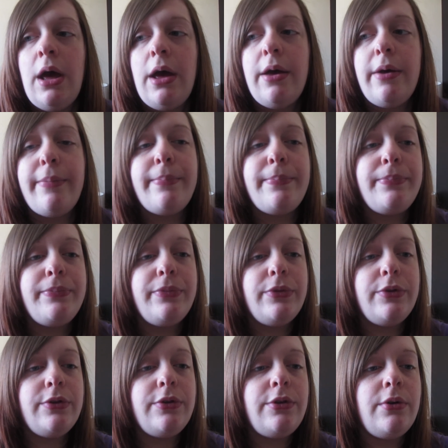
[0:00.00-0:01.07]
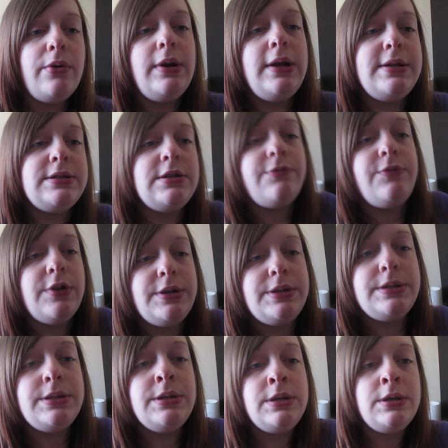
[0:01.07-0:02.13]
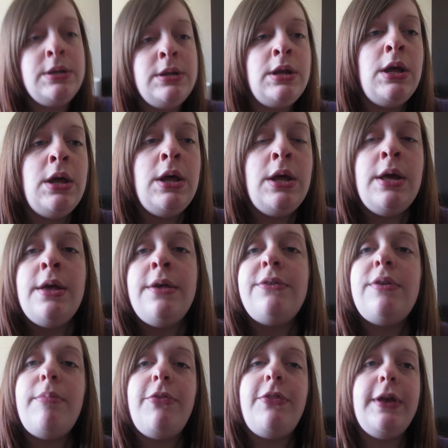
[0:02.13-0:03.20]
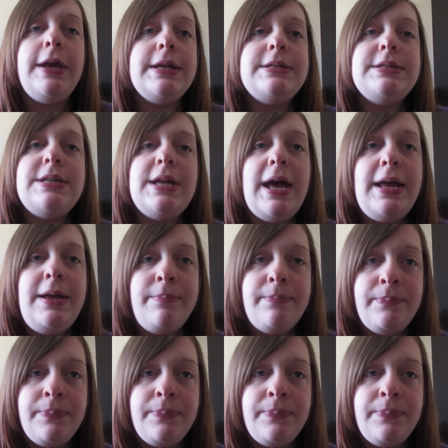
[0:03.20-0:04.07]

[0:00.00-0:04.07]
So at least I've done something today.